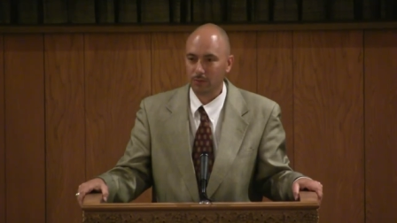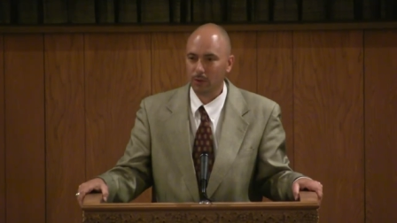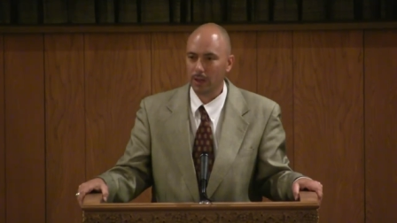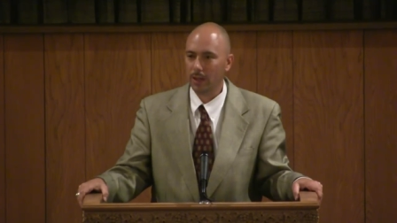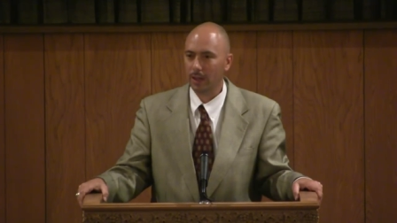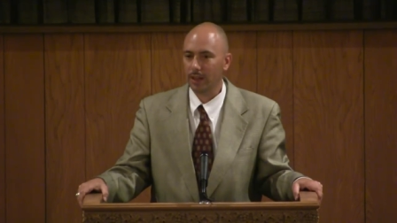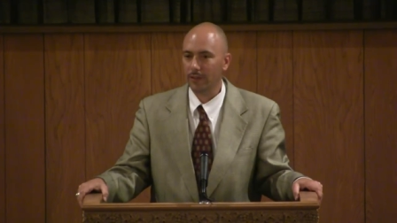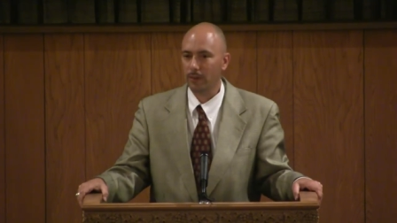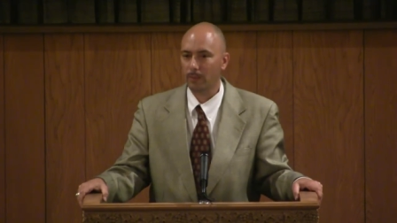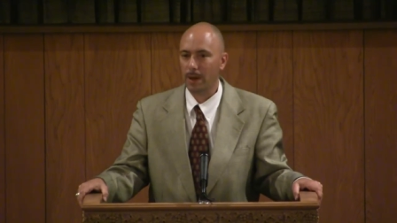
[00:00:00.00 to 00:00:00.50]

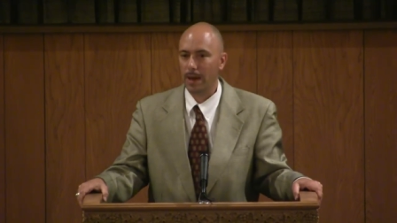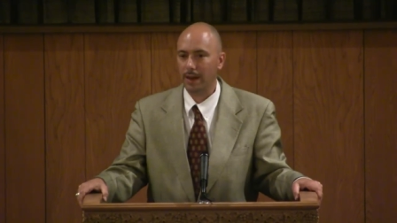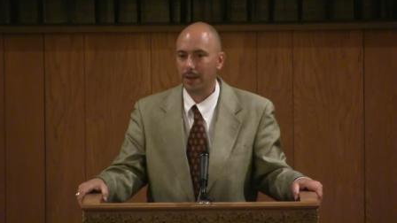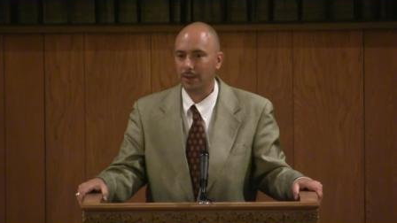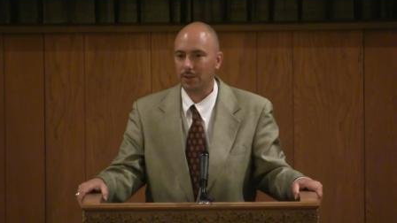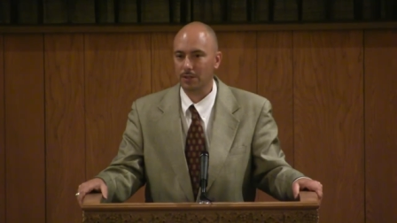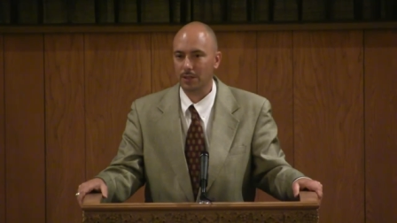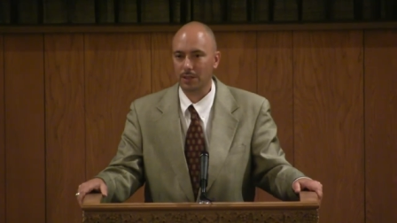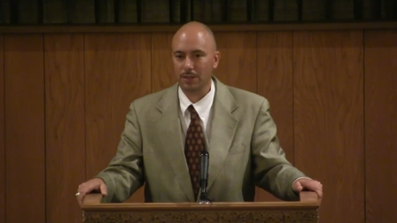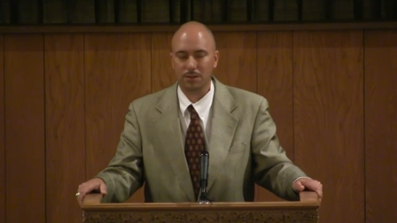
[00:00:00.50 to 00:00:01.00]
Well, everybody's
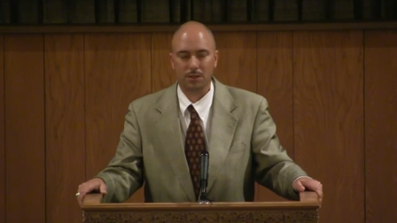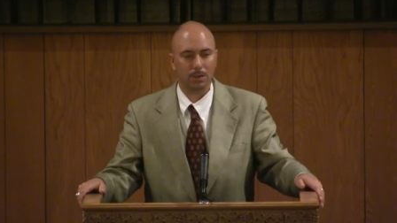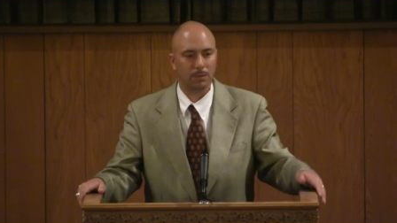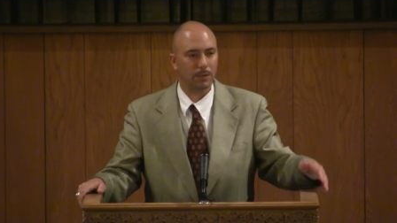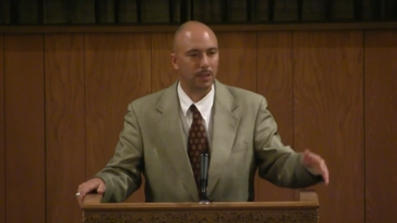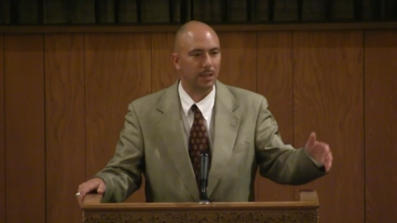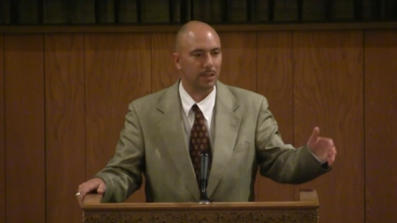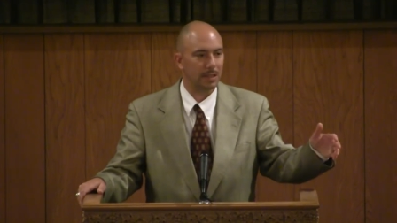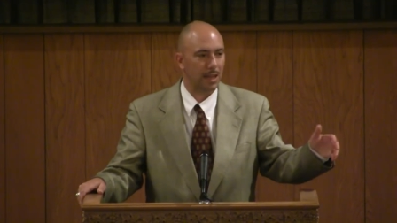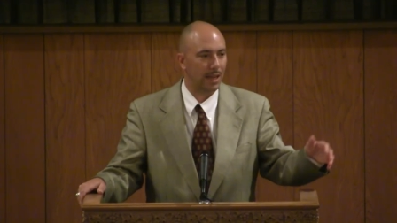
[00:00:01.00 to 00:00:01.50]
seen some of
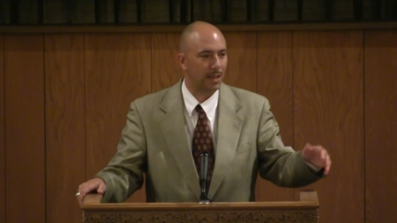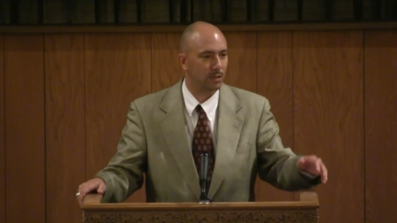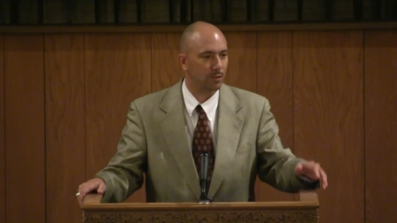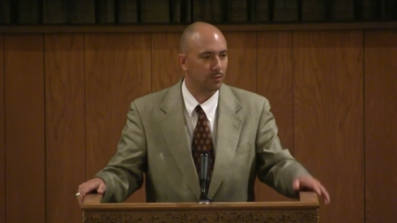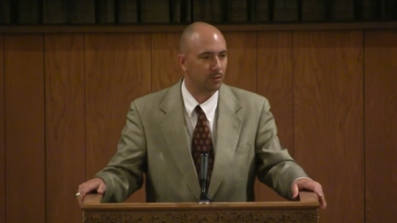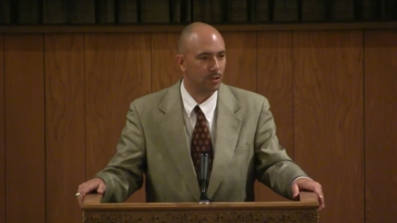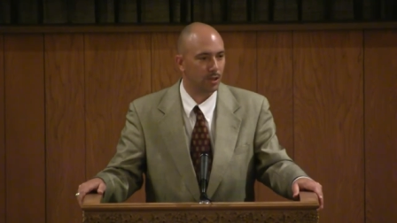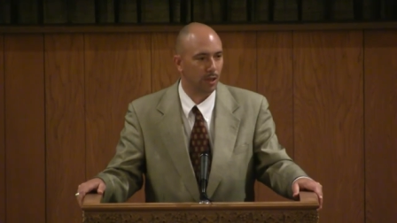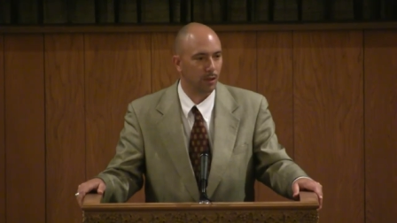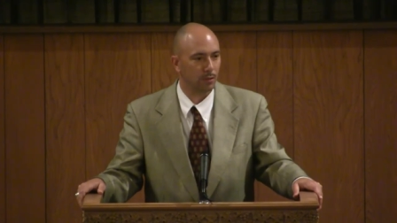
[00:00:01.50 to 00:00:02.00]
these angel
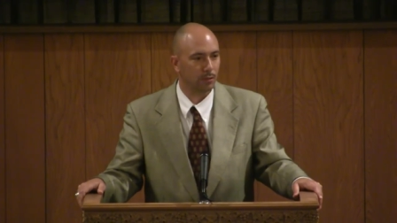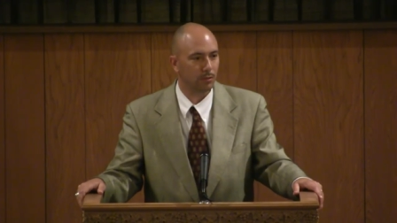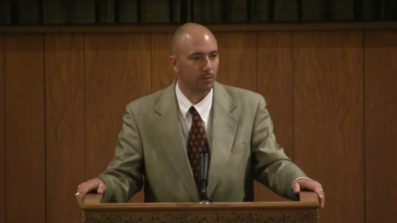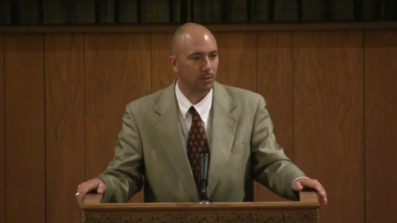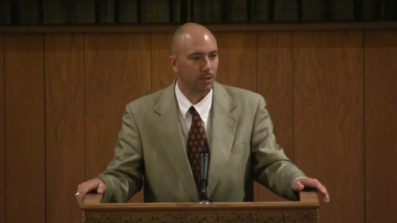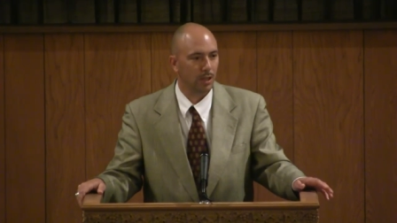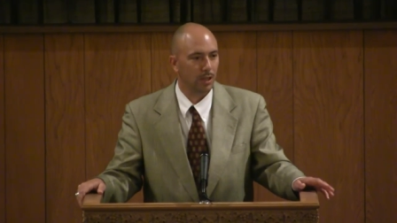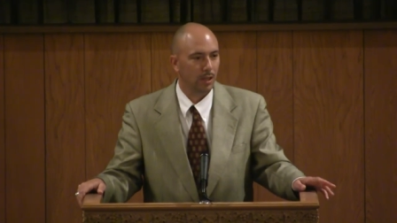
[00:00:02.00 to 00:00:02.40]
shows.